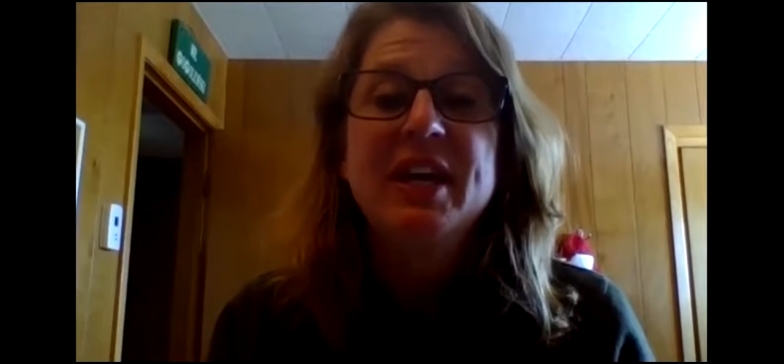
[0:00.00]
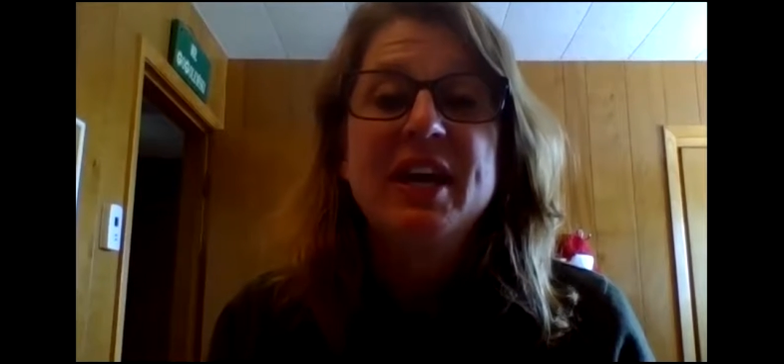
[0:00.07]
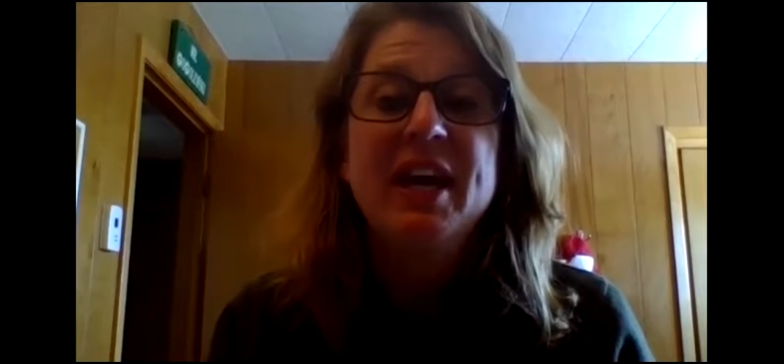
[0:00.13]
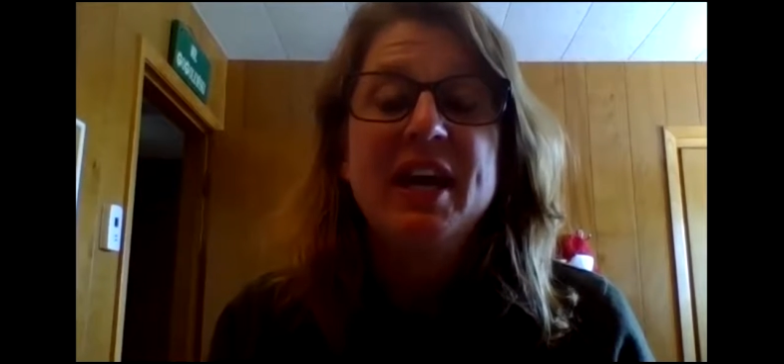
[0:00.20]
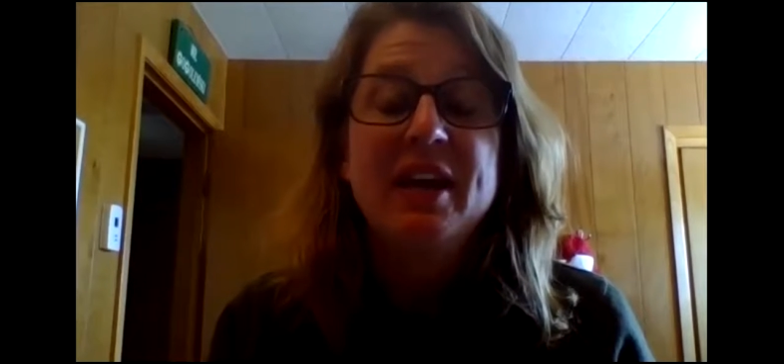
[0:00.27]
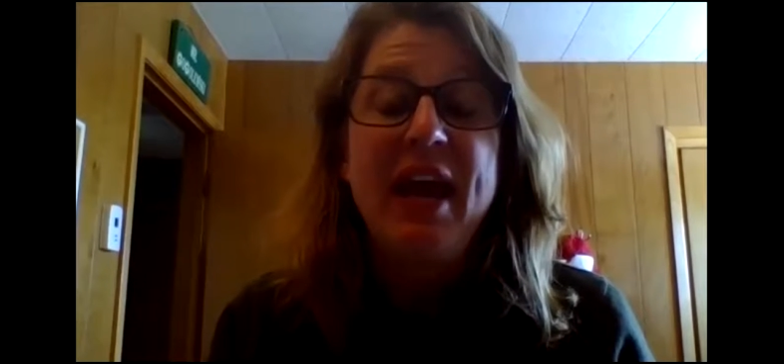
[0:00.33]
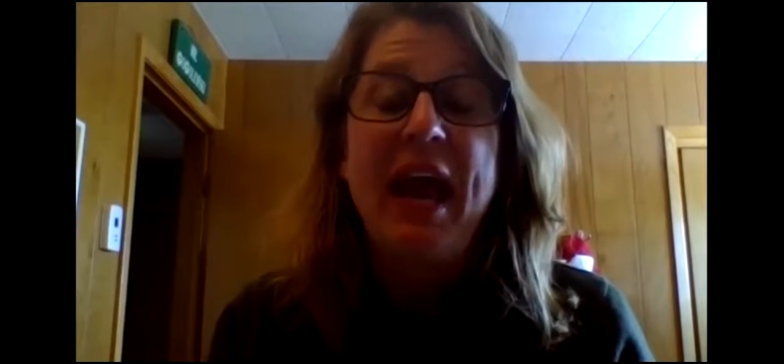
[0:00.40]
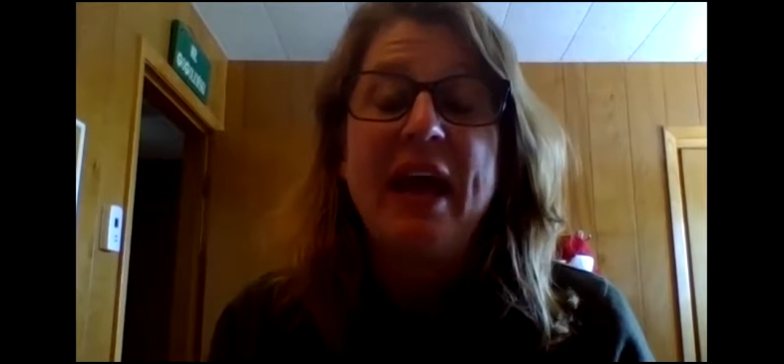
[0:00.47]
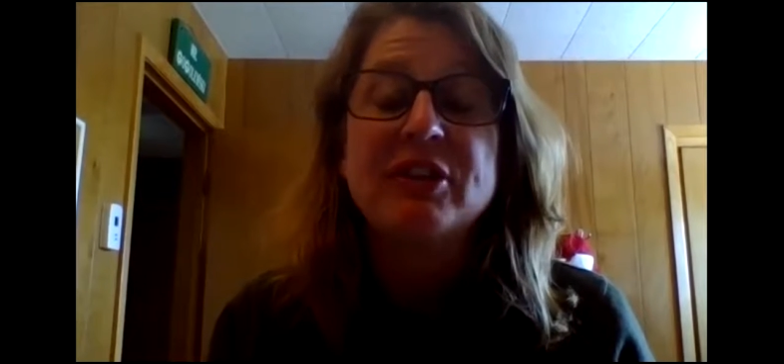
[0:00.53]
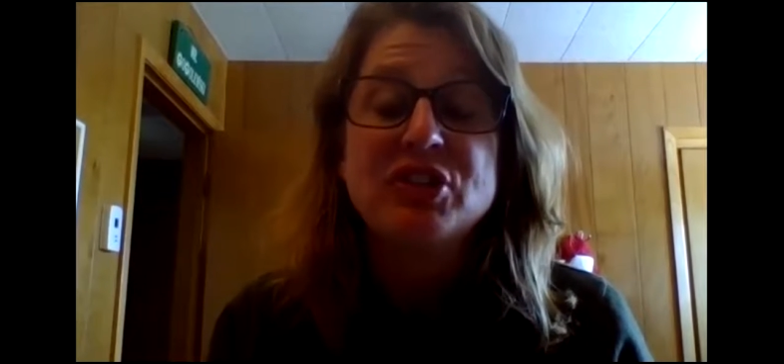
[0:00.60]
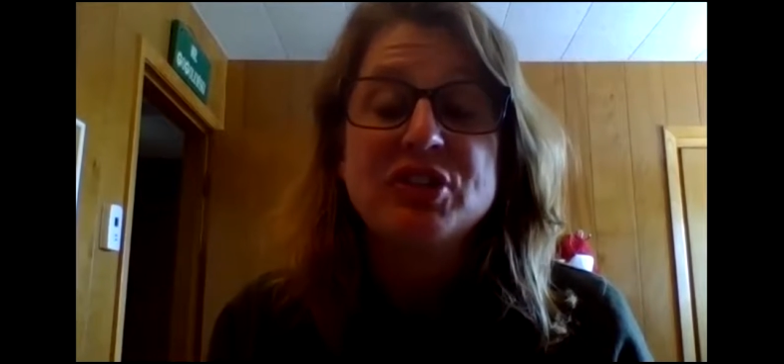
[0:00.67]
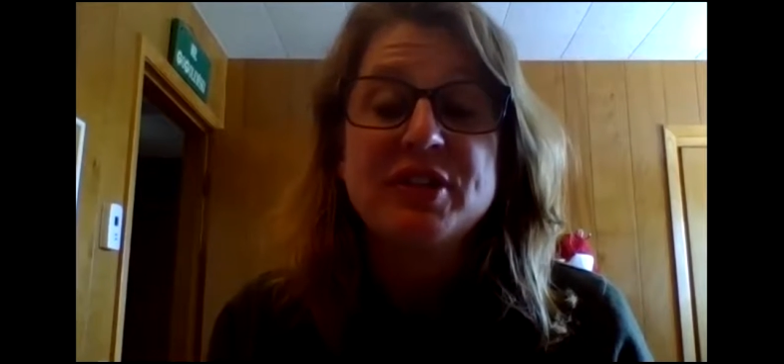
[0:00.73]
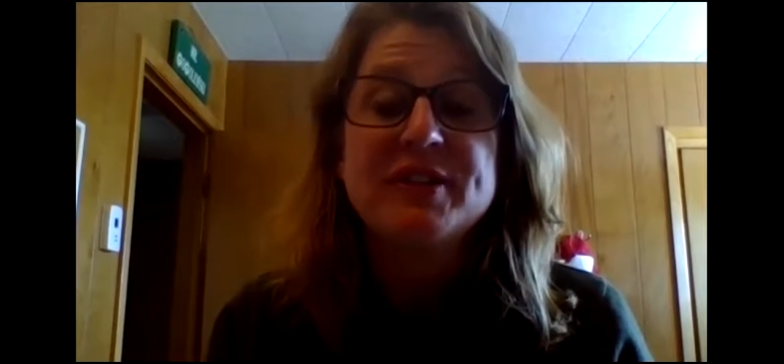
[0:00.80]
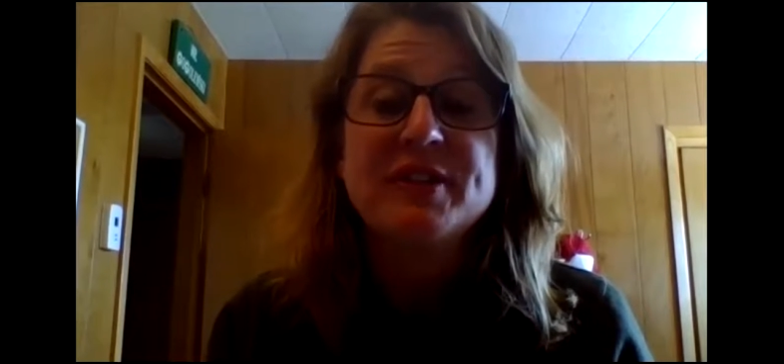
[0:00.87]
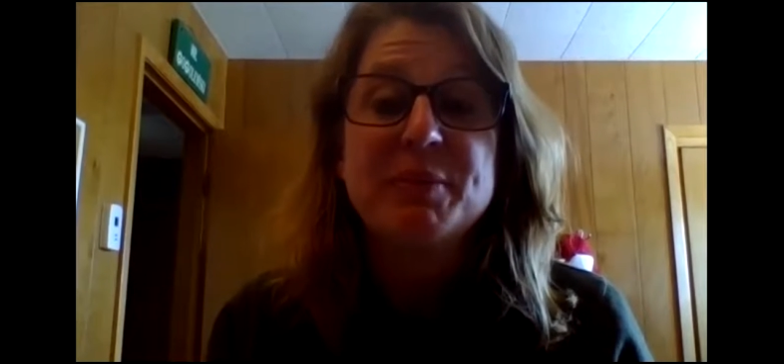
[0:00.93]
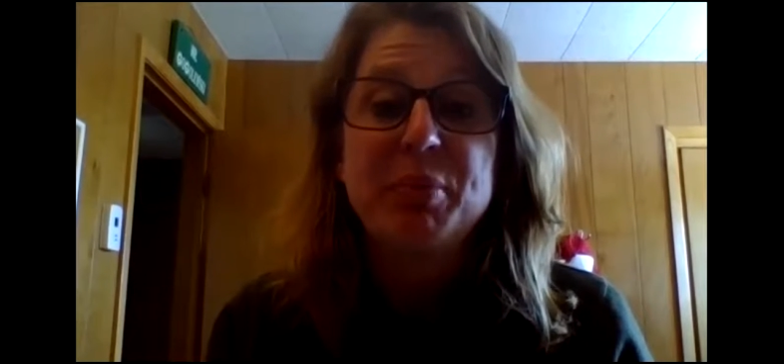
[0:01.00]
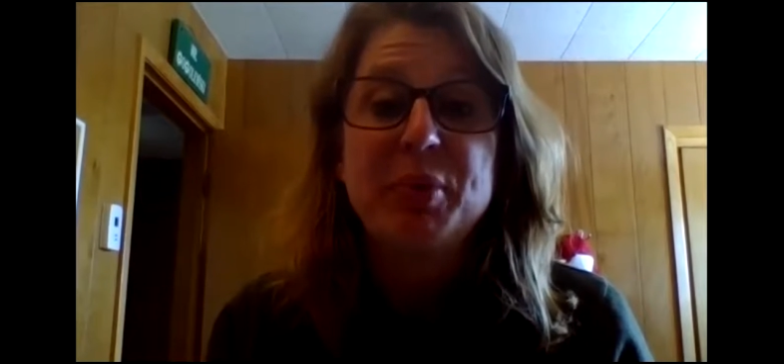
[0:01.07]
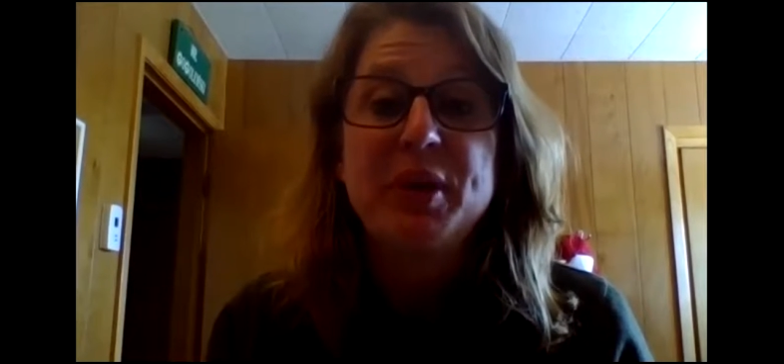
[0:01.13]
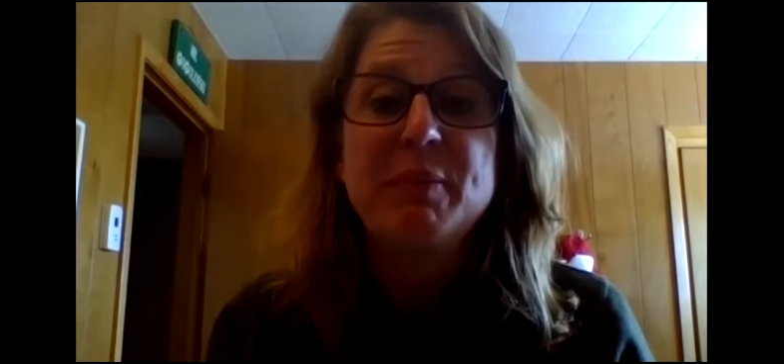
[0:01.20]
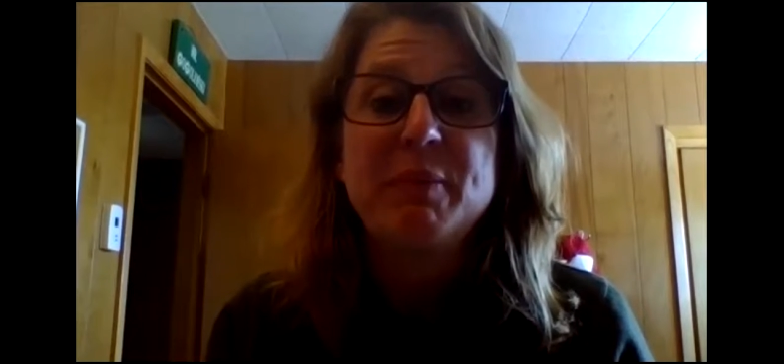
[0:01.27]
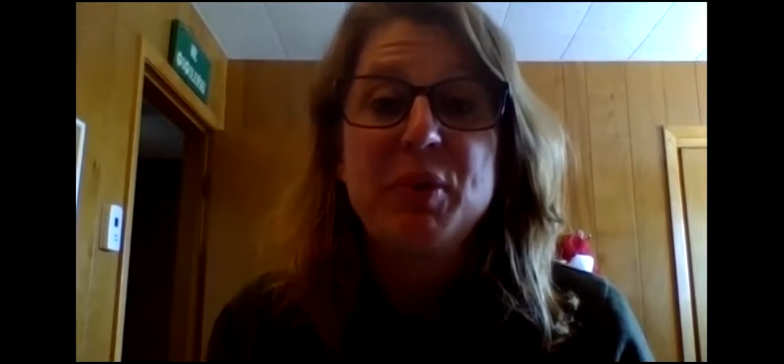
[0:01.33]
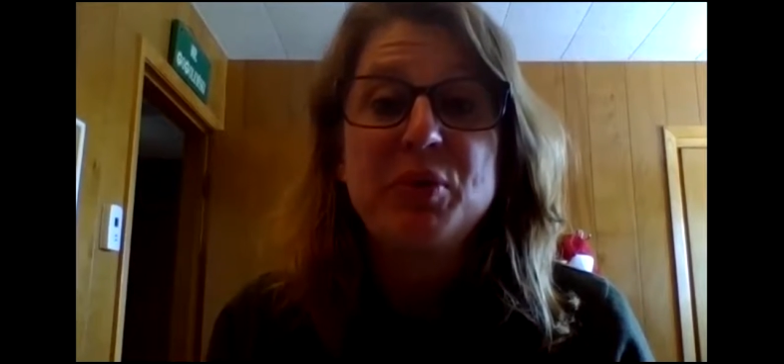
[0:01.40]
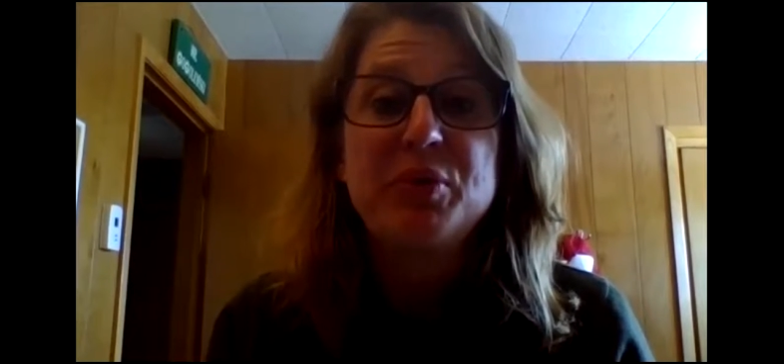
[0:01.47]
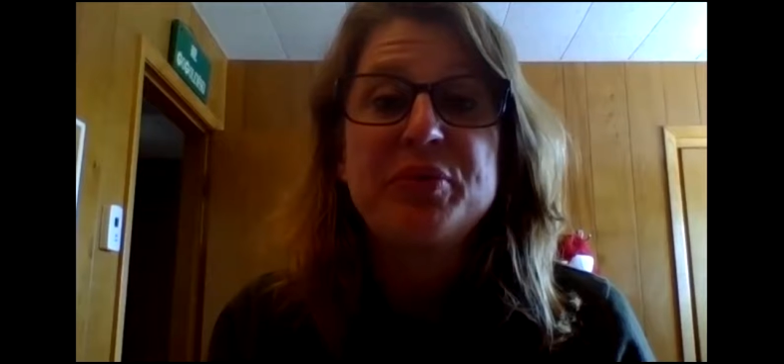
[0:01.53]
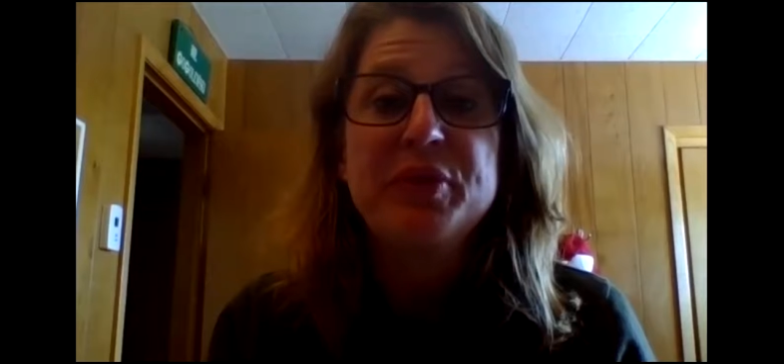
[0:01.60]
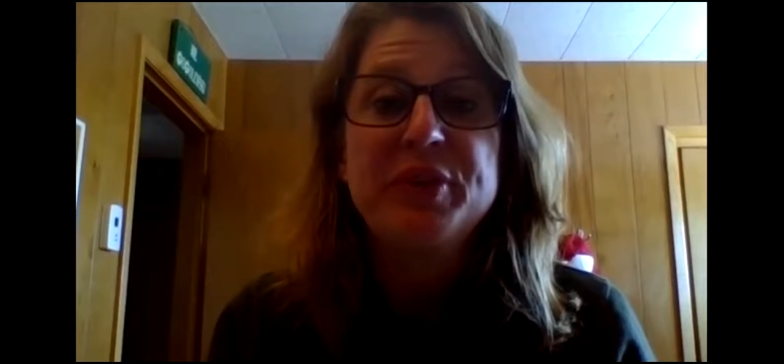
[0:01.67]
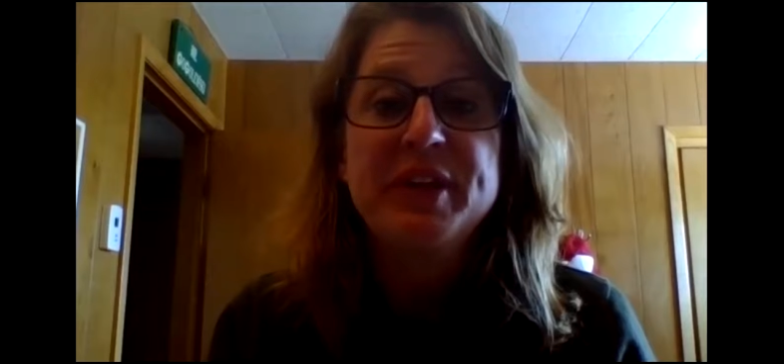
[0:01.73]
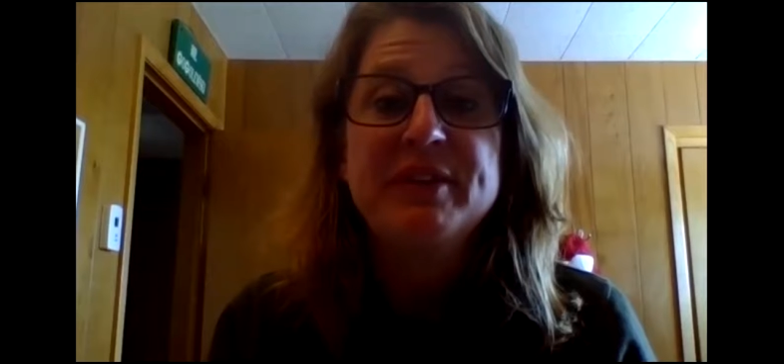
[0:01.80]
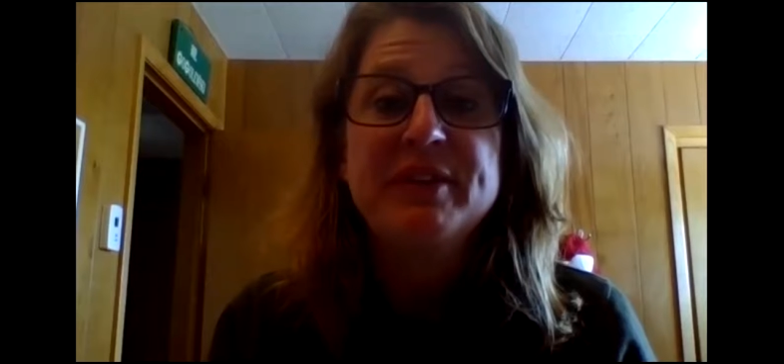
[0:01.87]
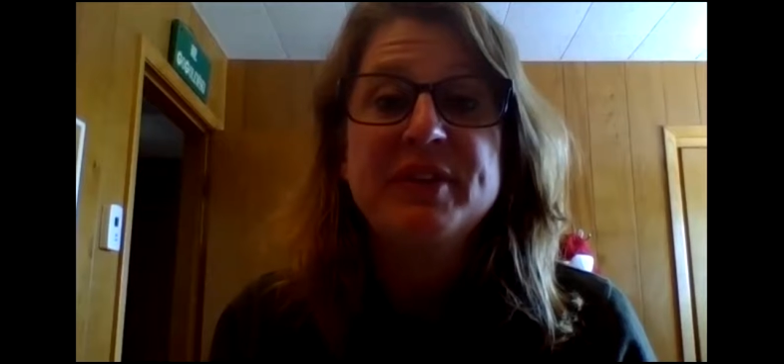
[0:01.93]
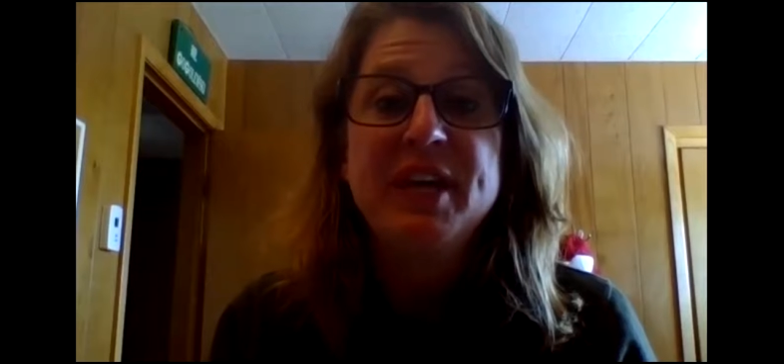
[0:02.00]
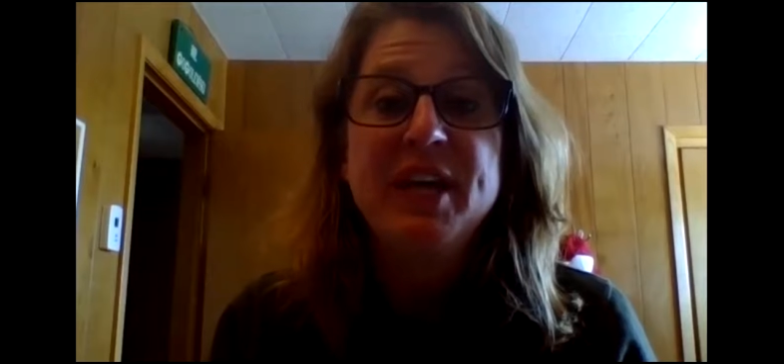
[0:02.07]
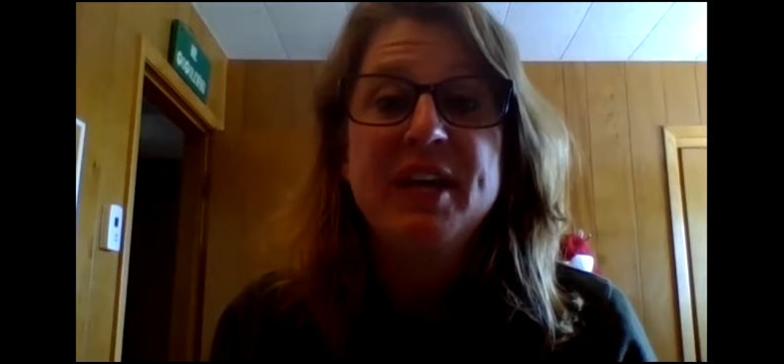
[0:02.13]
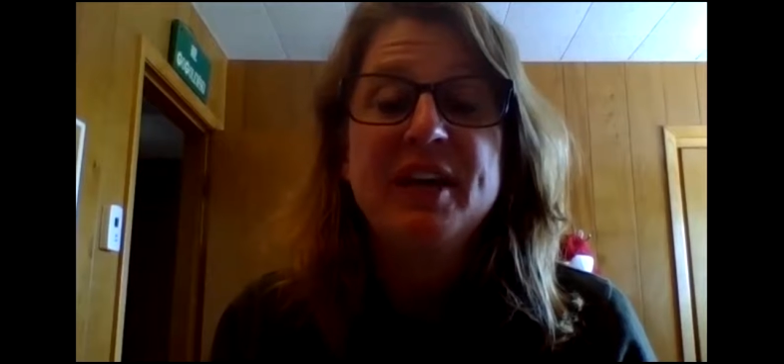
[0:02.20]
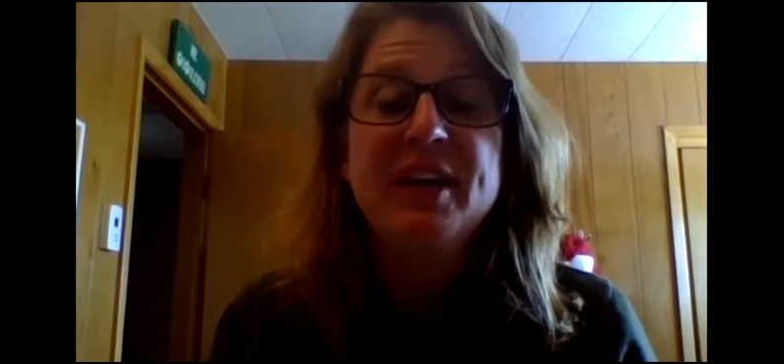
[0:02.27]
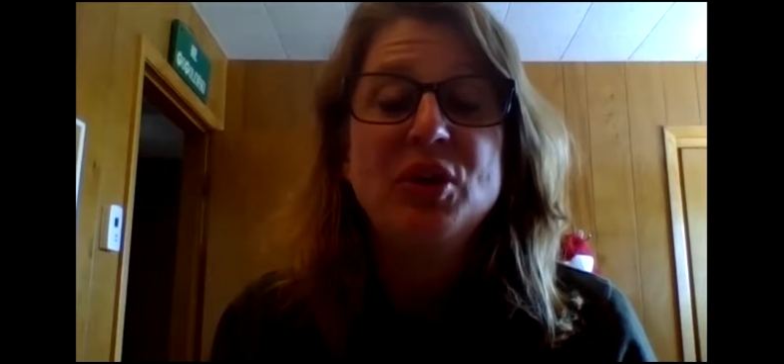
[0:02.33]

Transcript: It actually is a pretty beautiful evening.